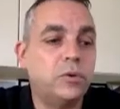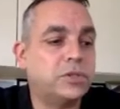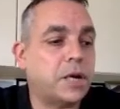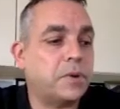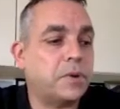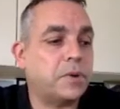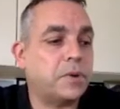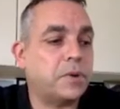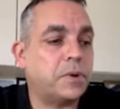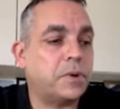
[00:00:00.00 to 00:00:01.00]
a
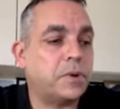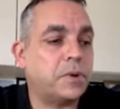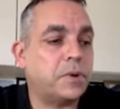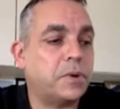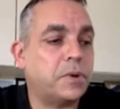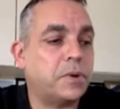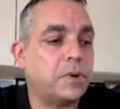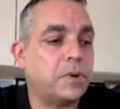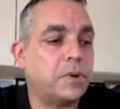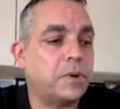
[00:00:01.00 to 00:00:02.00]
Grand Slam champion
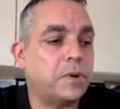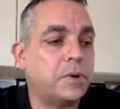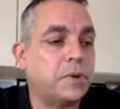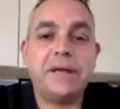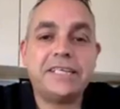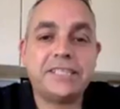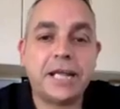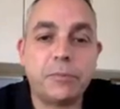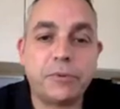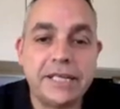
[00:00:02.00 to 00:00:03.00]
be a big
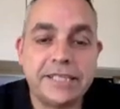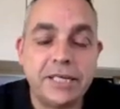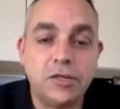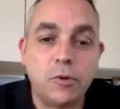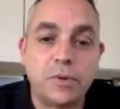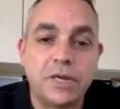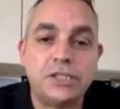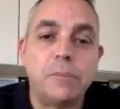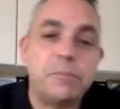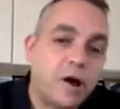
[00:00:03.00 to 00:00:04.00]
celebrating dog? Will it
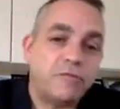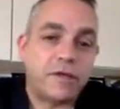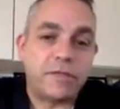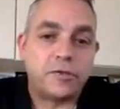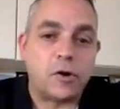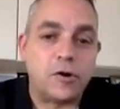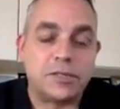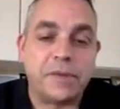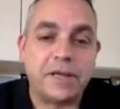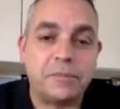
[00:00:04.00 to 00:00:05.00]
jump over other dogs and
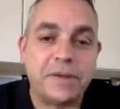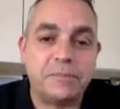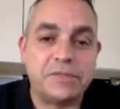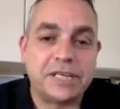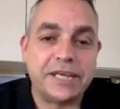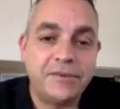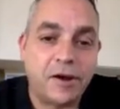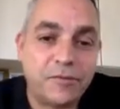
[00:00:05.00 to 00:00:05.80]
make a big scene after